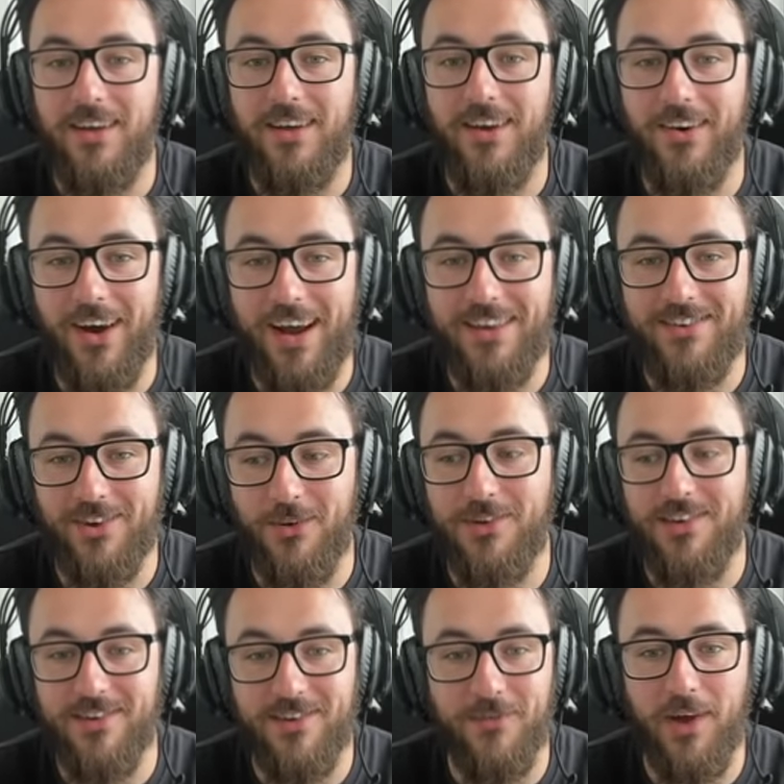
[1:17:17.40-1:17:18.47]
Right, so
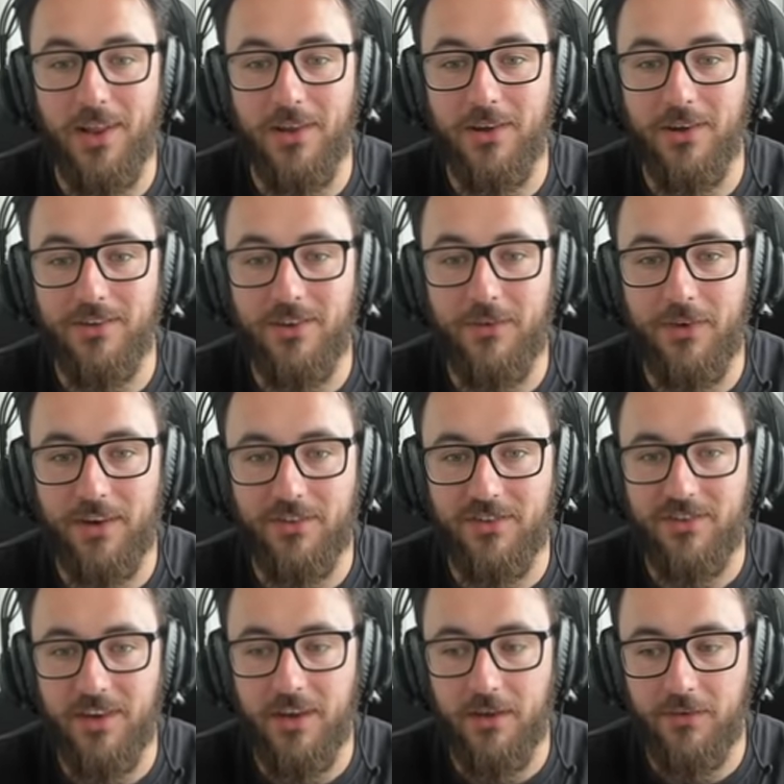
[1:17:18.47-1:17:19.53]
is this Aphelios. So if I actually
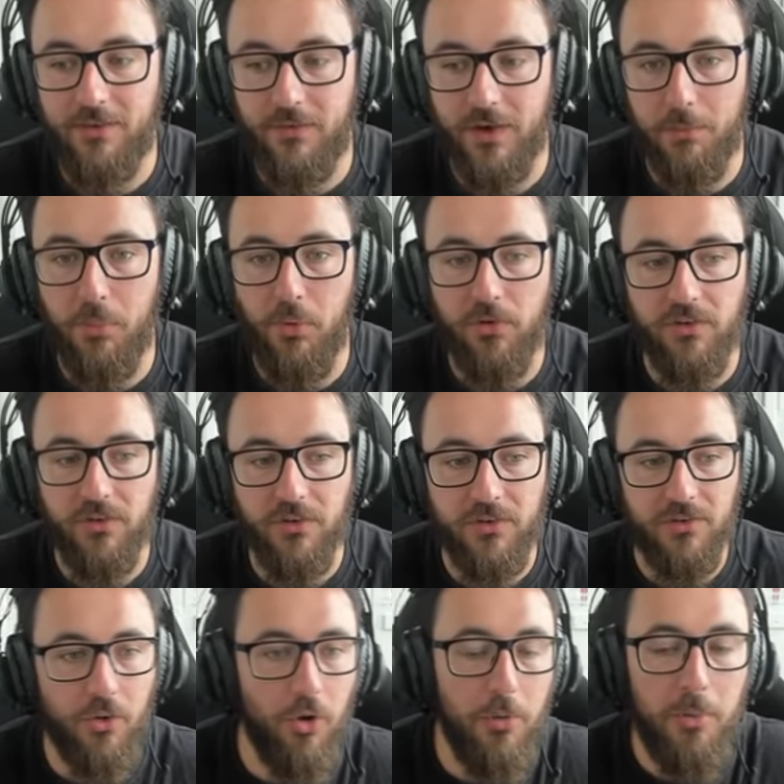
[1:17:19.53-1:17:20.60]
see, I'll see if I can pause it on the
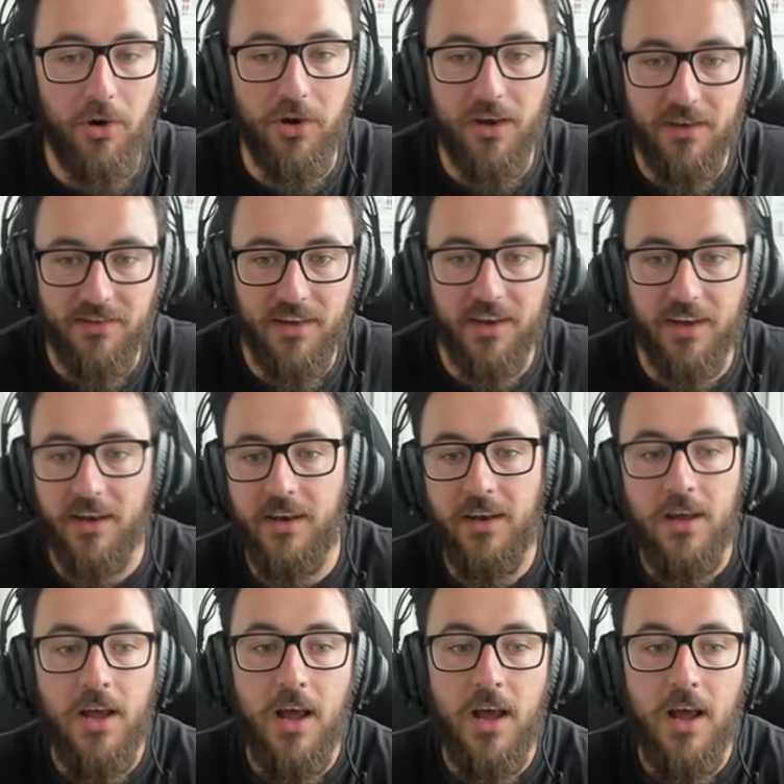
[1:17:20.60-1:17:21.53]
scoreboard in a second.